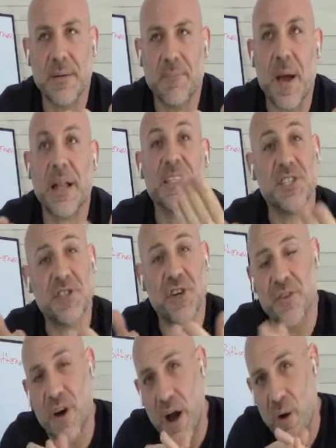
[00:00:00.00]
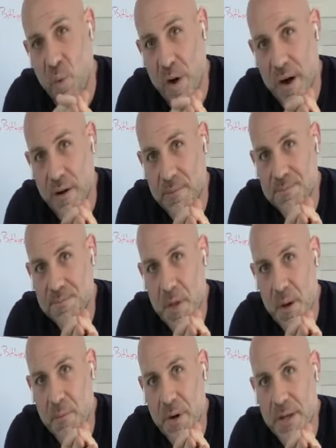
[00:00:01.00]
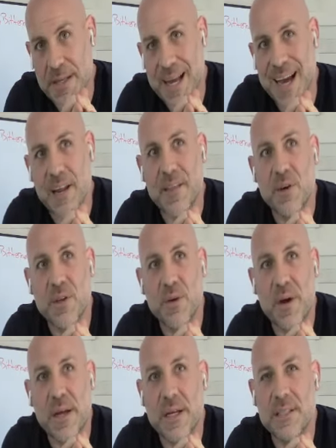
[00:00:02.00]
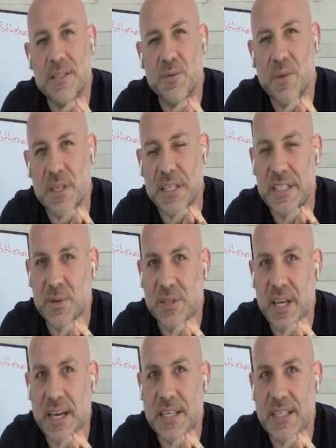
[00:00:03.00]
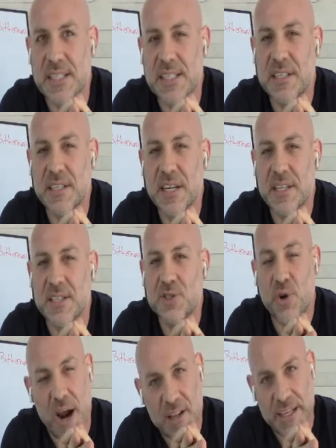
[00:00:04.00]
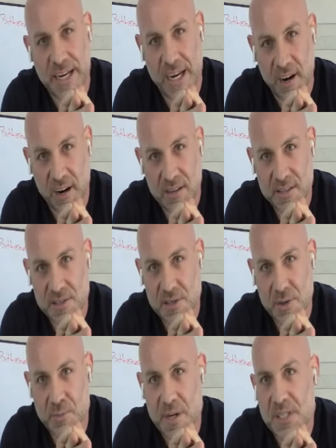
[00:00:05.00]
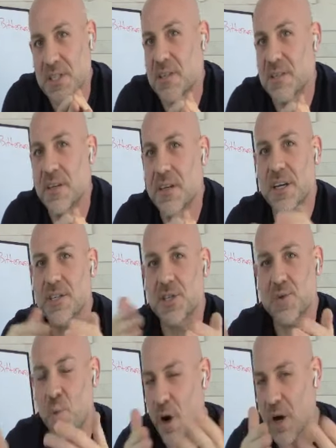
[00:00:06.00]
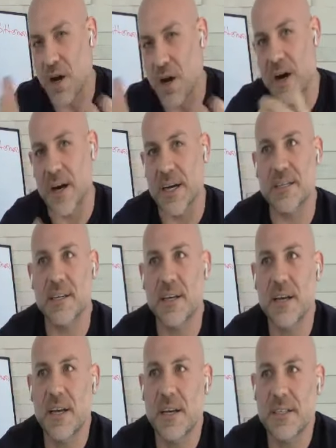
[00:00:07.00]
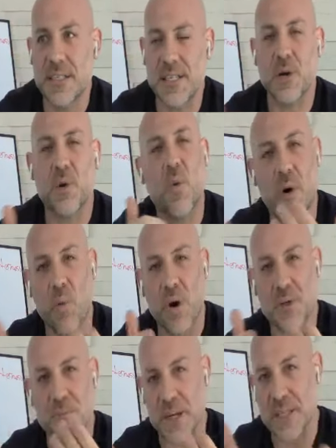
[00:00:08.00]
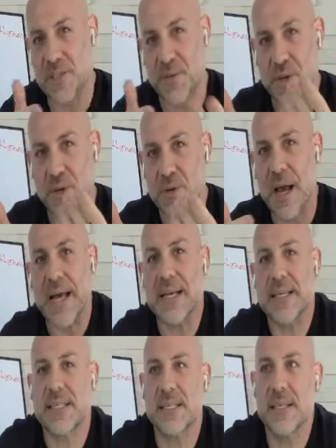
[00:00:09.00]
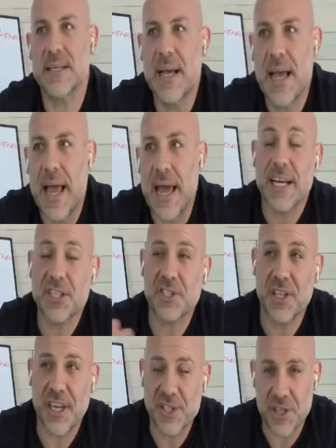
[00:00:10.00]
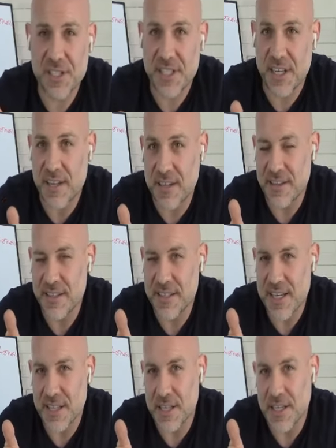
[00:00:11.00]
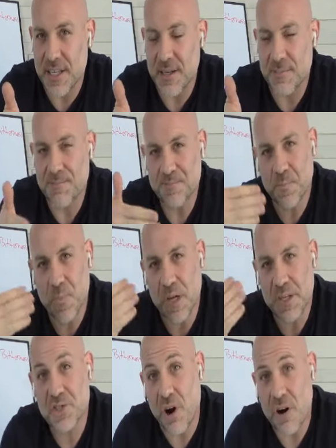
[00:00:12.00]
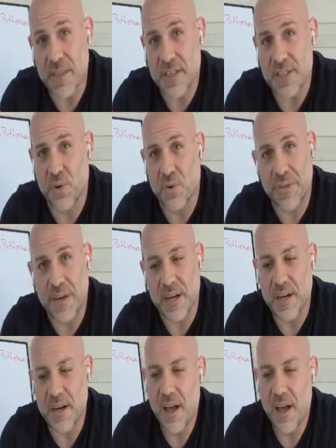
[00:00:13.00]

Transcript: balance each other out well. But kind of the only way to really deal with that is trial and error. So you must just work on to see what works best for you. And actually, I should have stated this at the start of this whole thing.